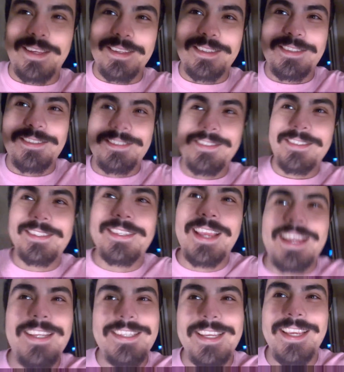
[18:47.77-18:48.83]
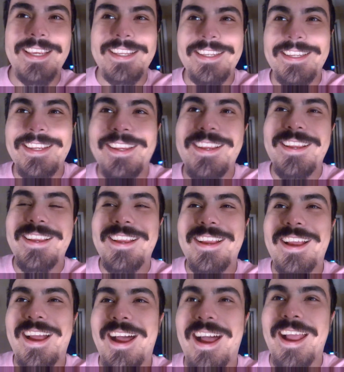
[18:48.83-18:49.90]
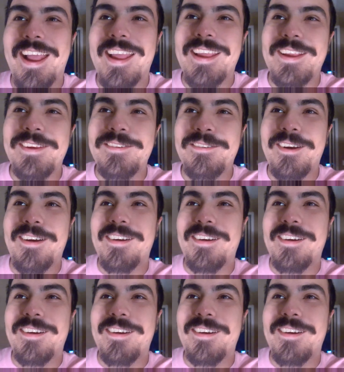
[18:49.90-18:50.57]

this. It's day 10. I